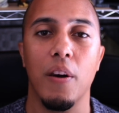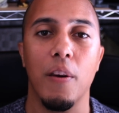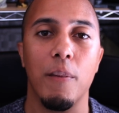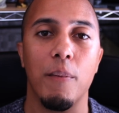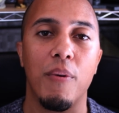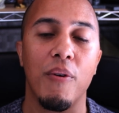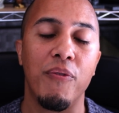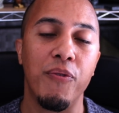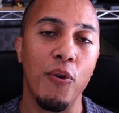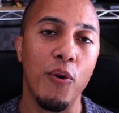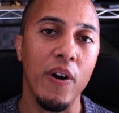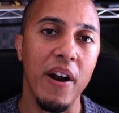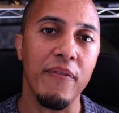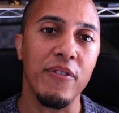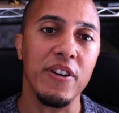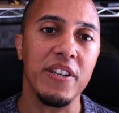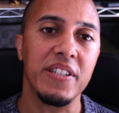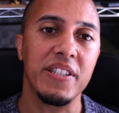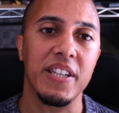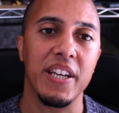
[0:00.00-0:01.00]
Before
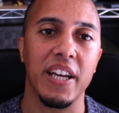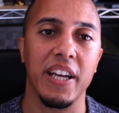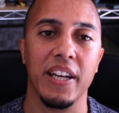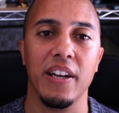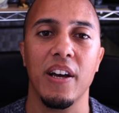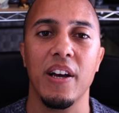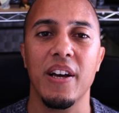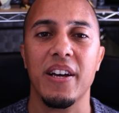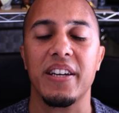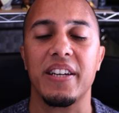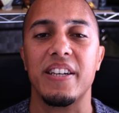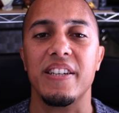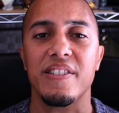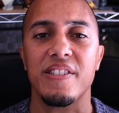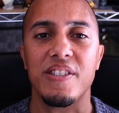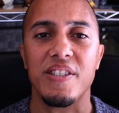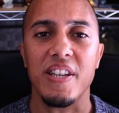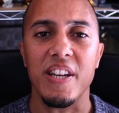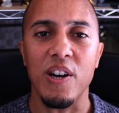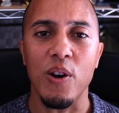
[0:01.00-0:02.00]
every scene,
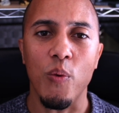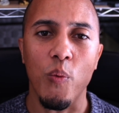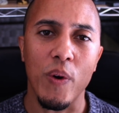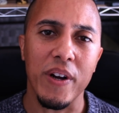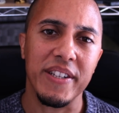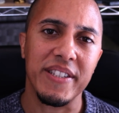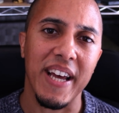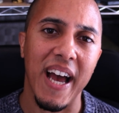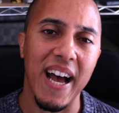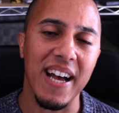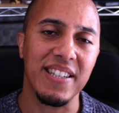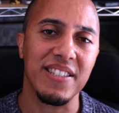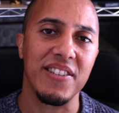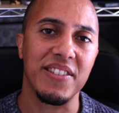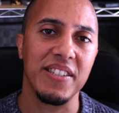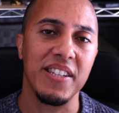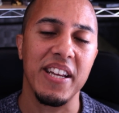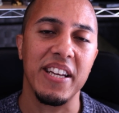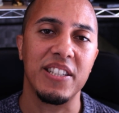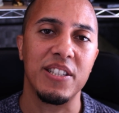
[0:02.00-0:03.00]
consider what tasks
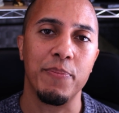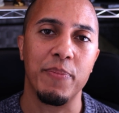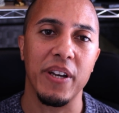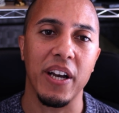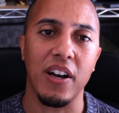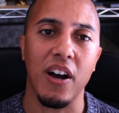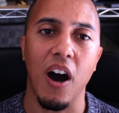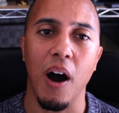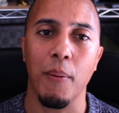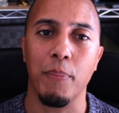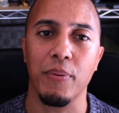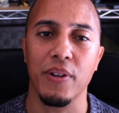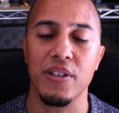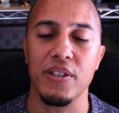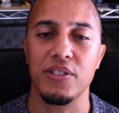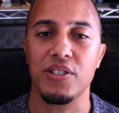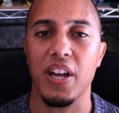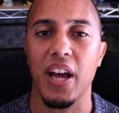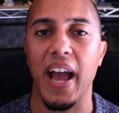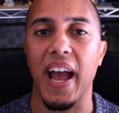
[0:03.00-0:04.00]
need to be
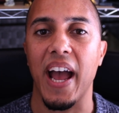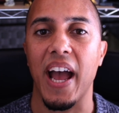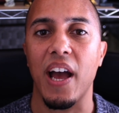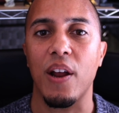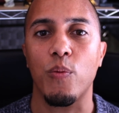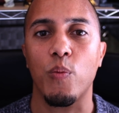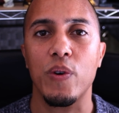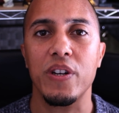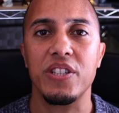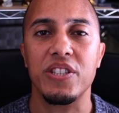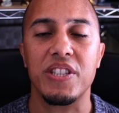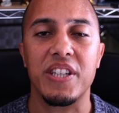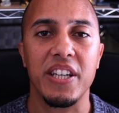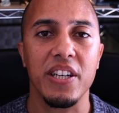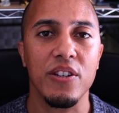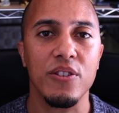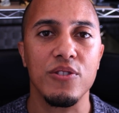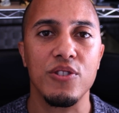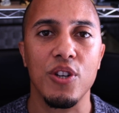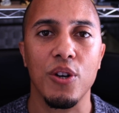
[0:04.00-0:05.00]
accomplished and which
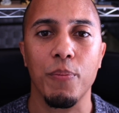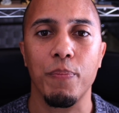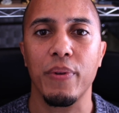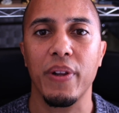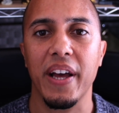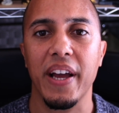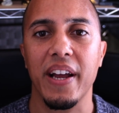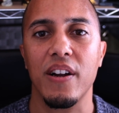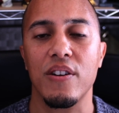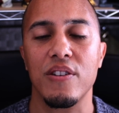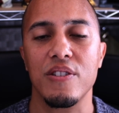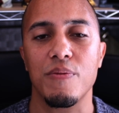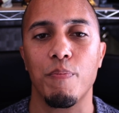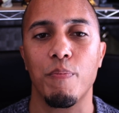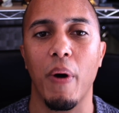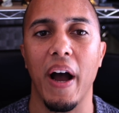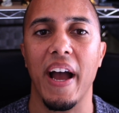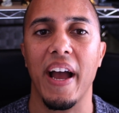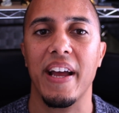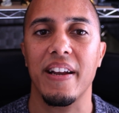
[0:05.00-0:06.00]
skills your players
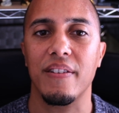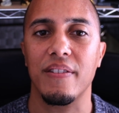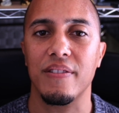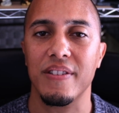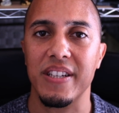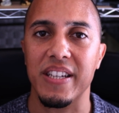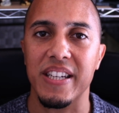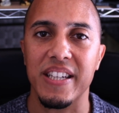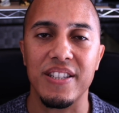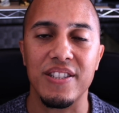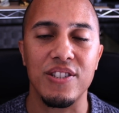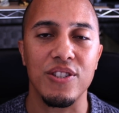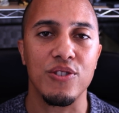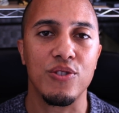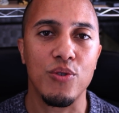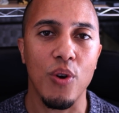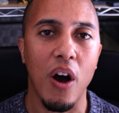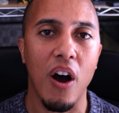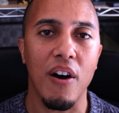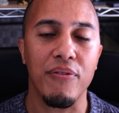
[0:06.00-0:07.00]
might need to
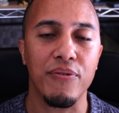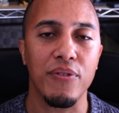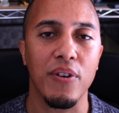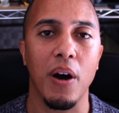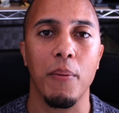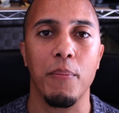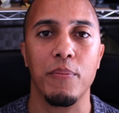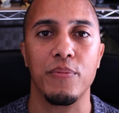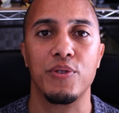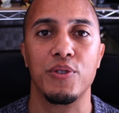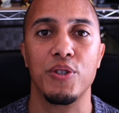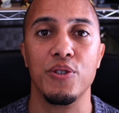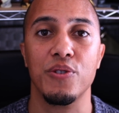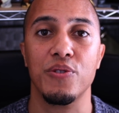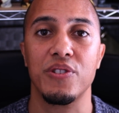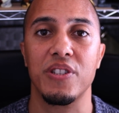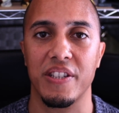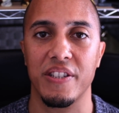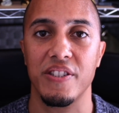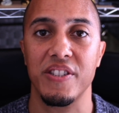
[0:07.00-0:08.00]
draw from to
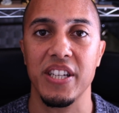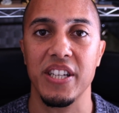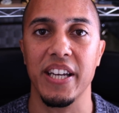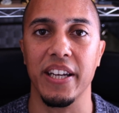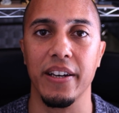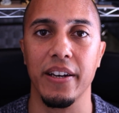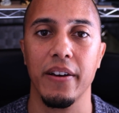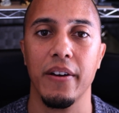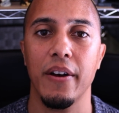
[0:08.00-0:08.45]
succeed.